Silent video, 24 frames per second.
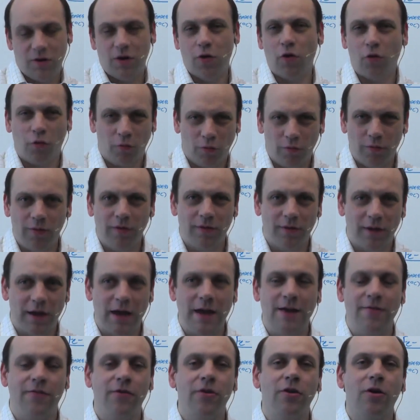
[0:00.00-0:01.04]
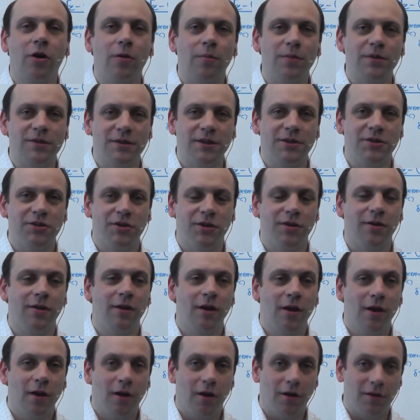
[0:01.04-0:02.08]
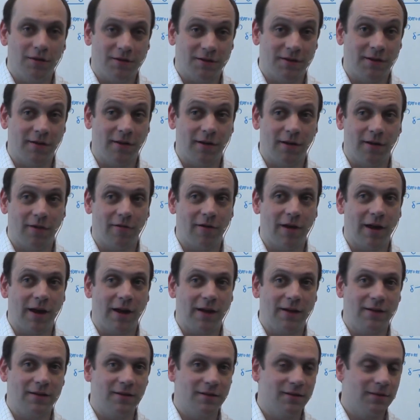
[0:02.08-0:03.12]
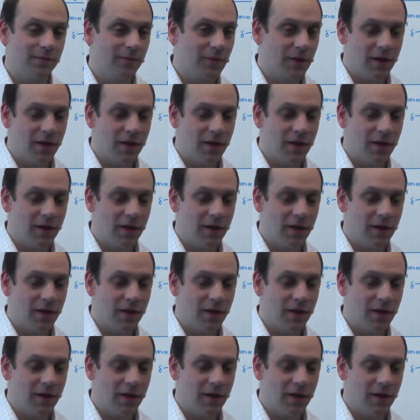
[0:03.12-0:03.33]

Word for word: all even composition austenite grains.